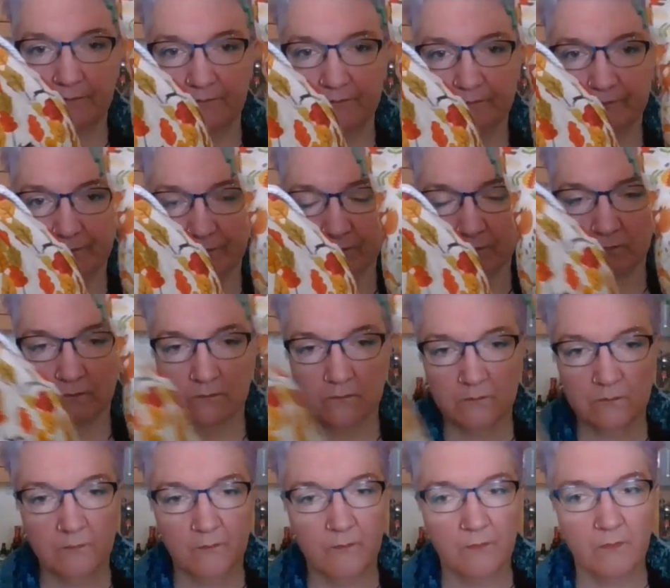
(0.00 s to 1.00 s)
I don't know if foxes are
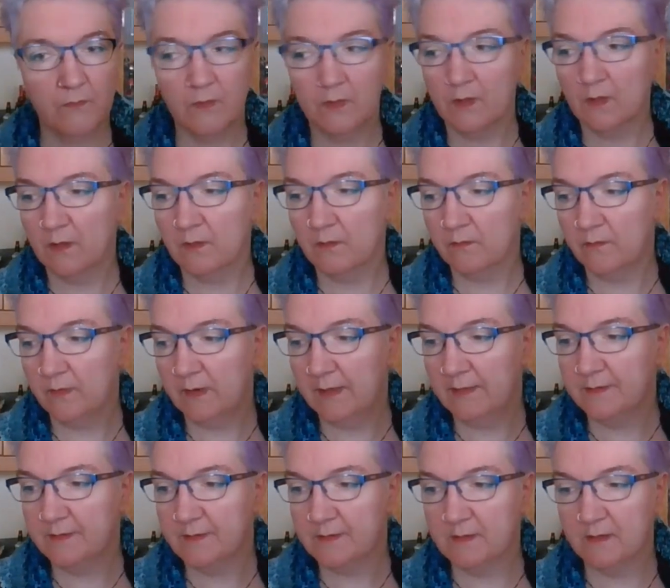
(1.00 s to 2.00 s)
going to chase the deer, do you
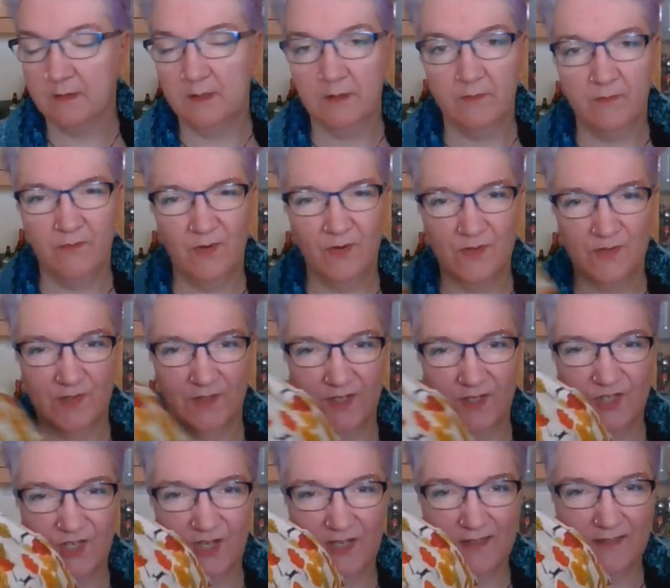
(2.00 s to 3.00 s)
think? Do foxes
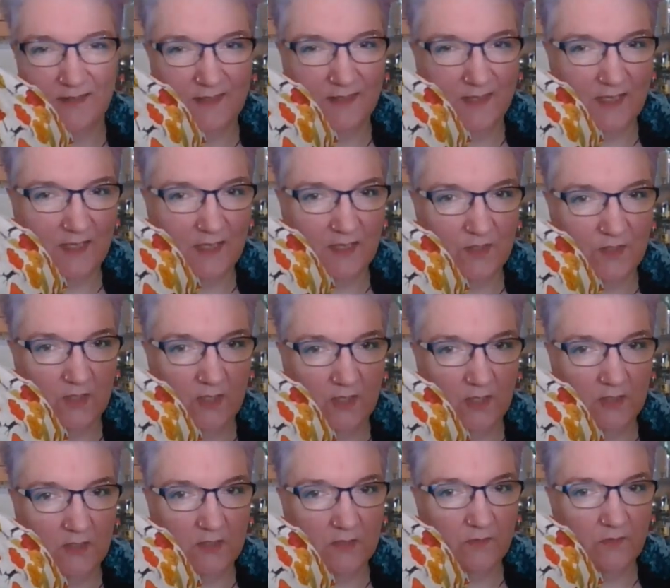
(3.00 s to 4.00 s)
chase deer?
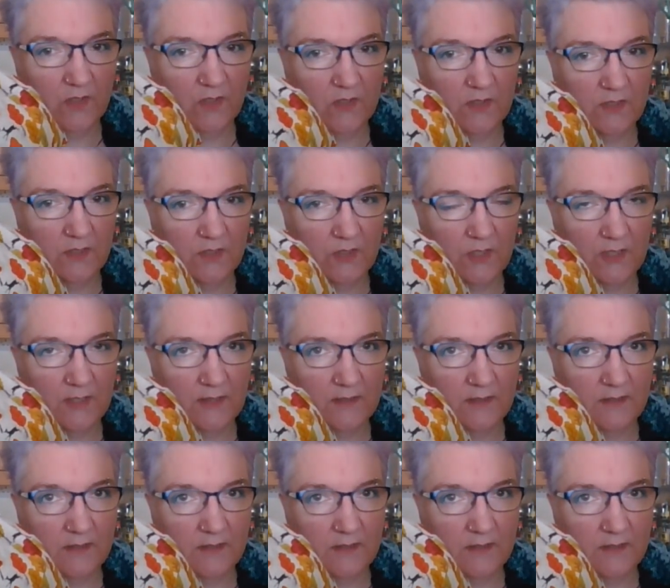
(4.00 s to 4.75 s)
Don't know.